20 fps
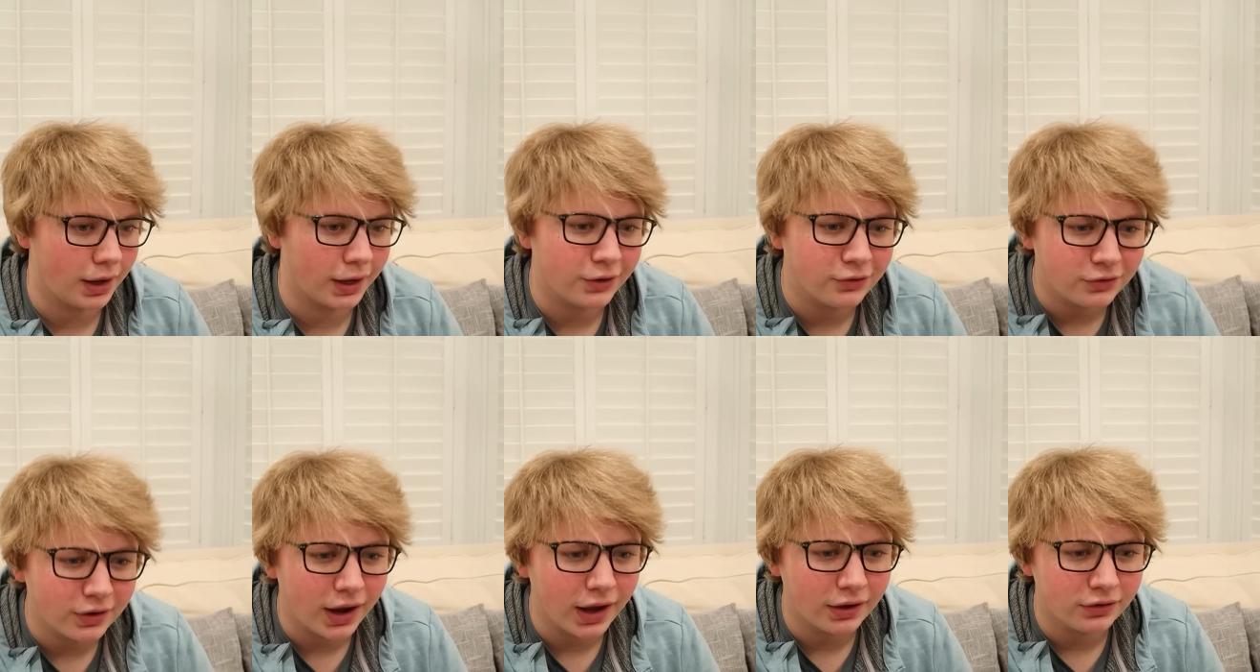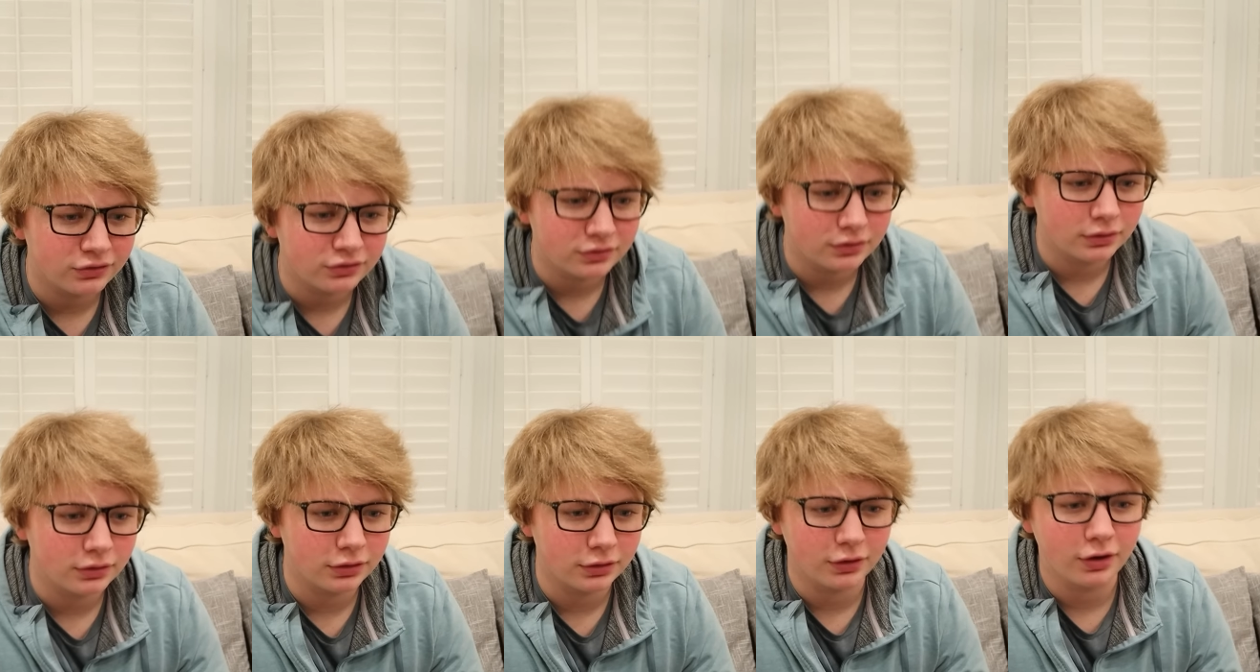I crashed
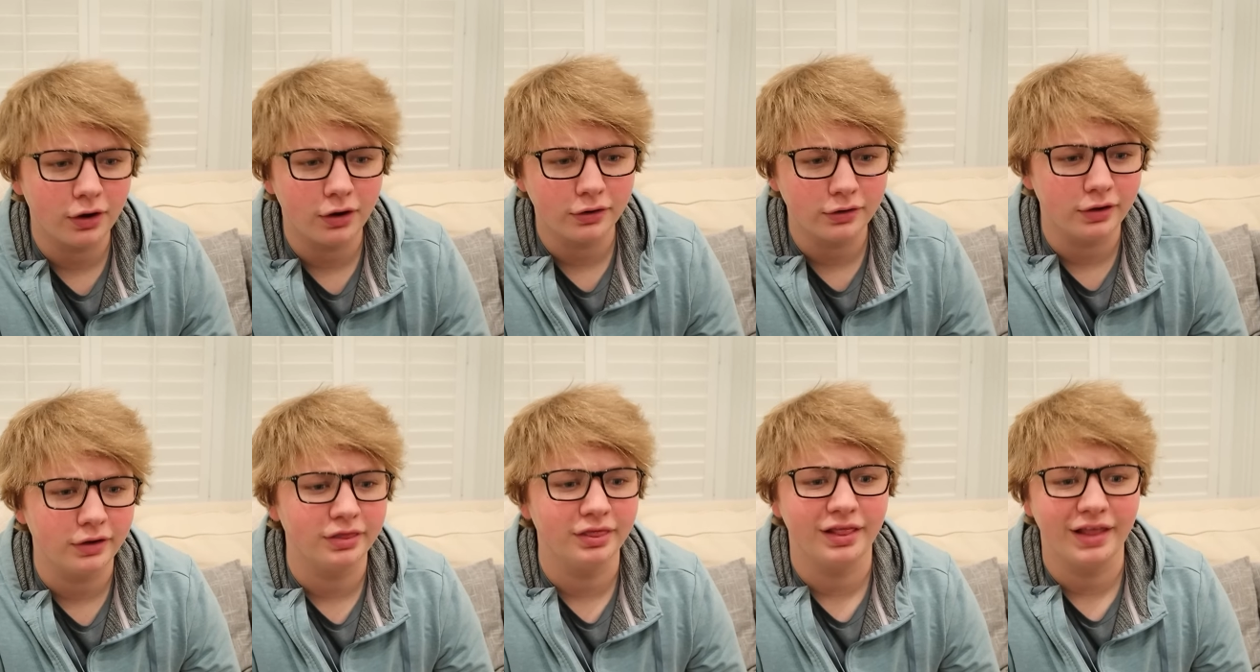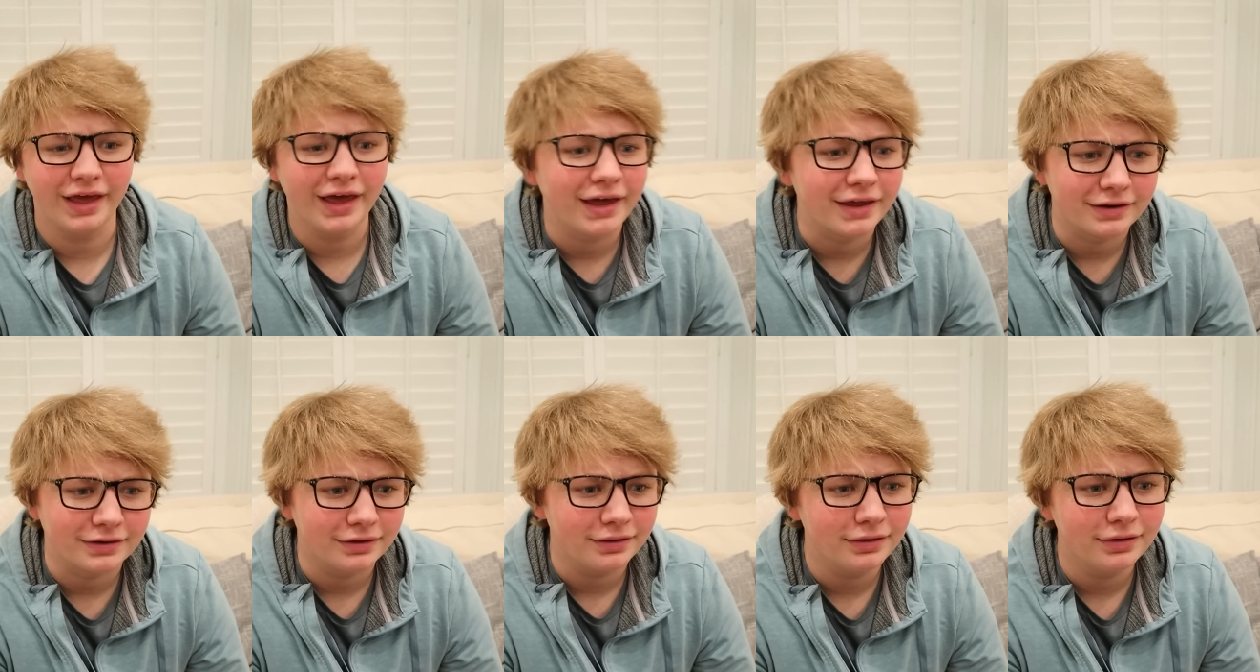the car on
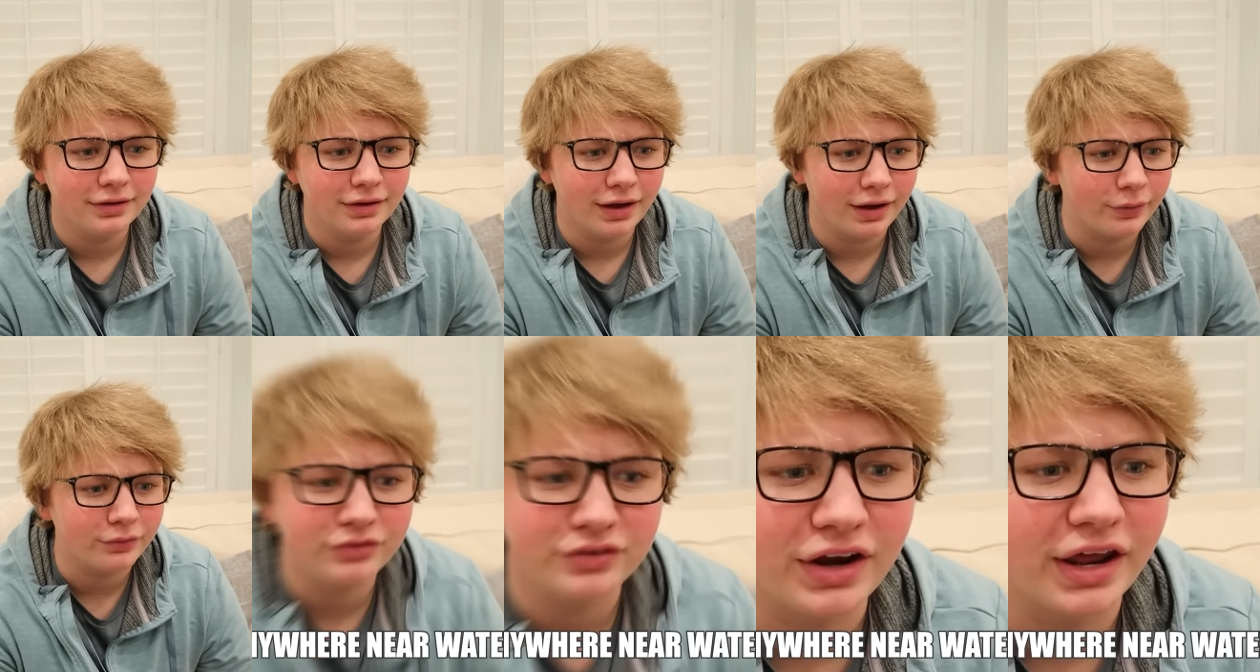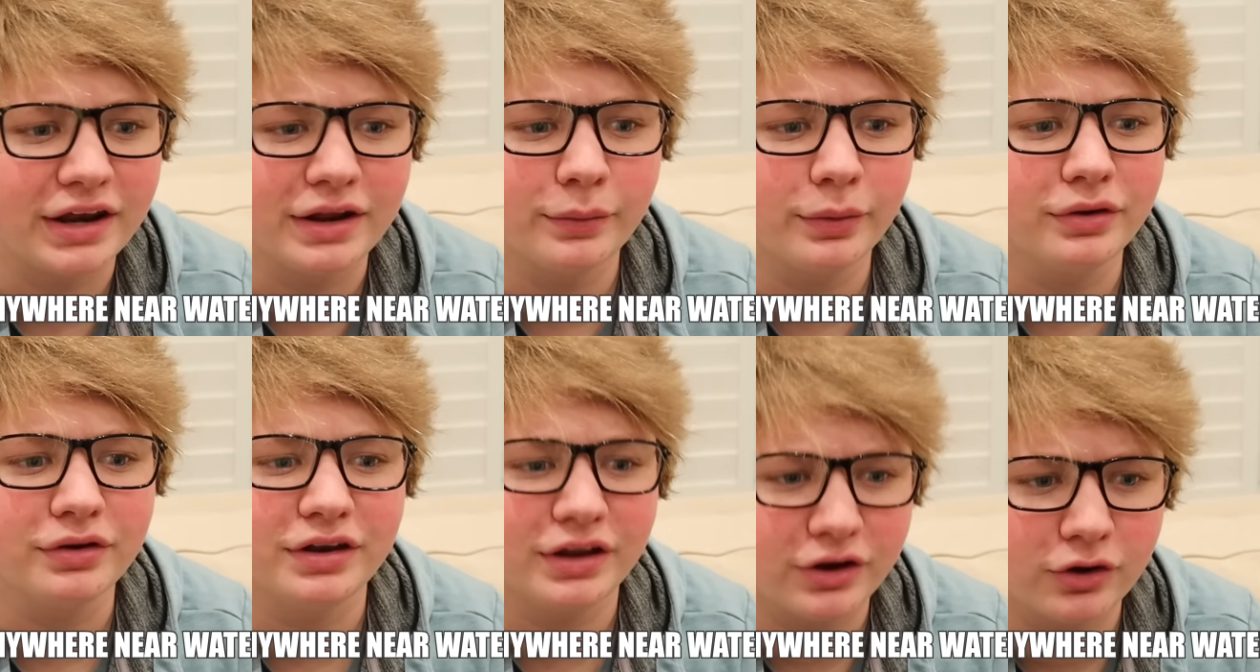land. I wasn't
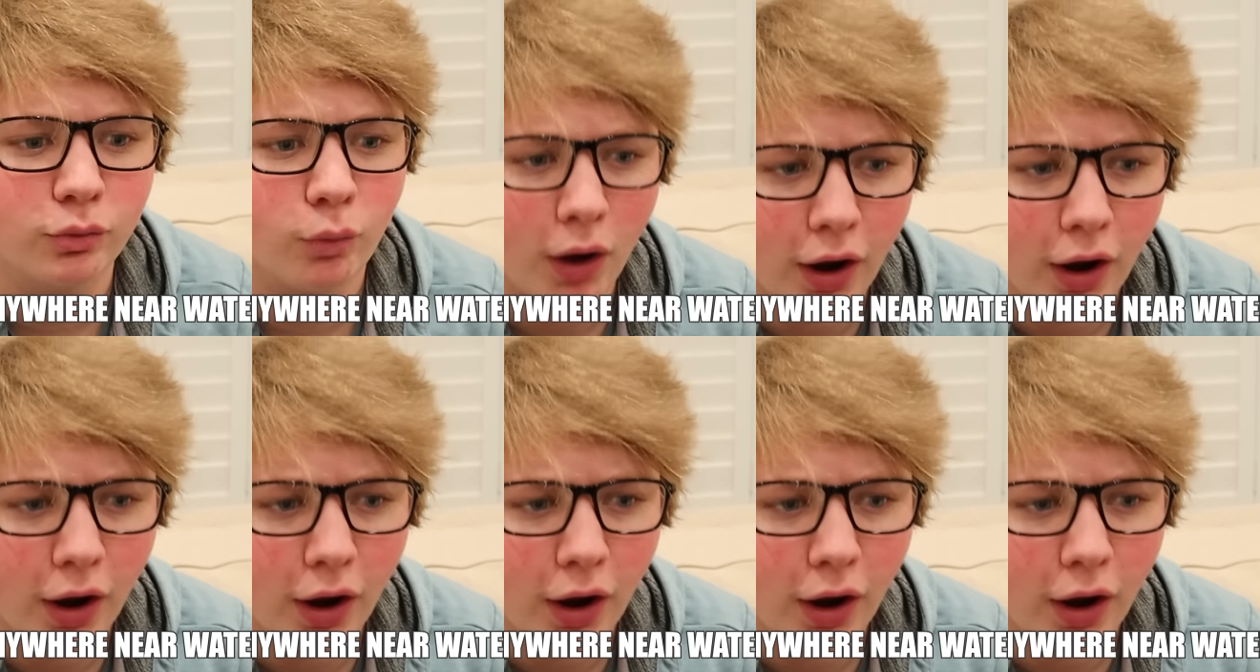anywhere near